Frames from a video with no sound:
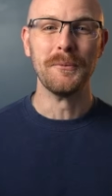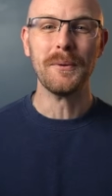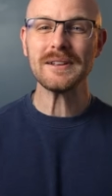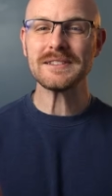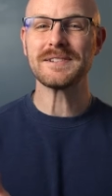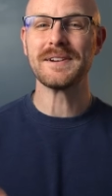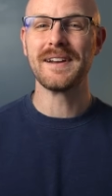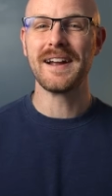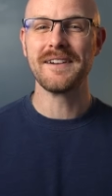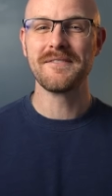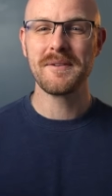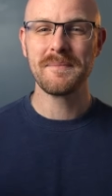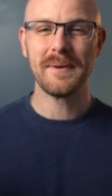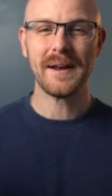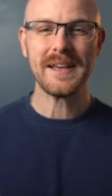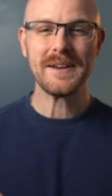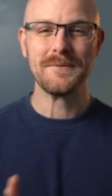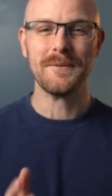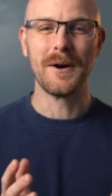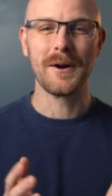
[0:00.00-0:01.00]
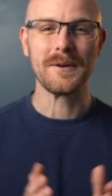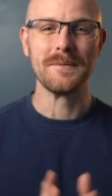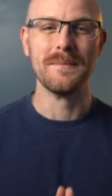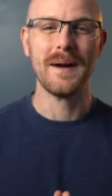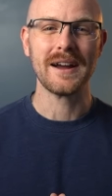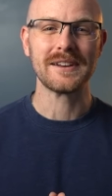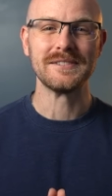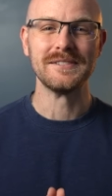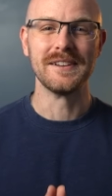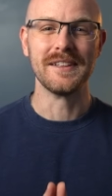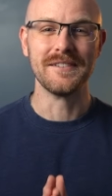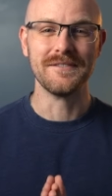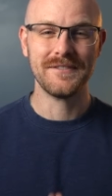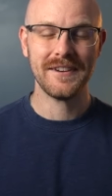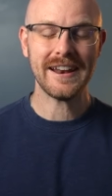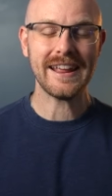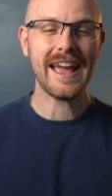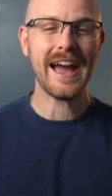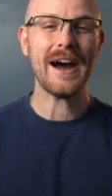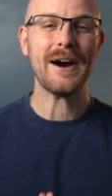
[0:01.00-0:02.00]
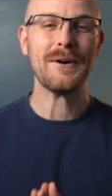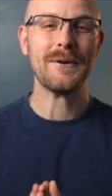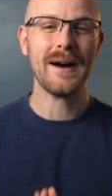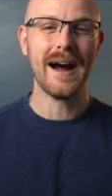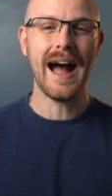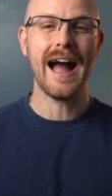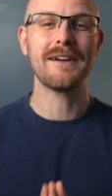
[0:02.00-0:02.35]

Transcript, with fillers: What's going on everybody? Welcome back to another video.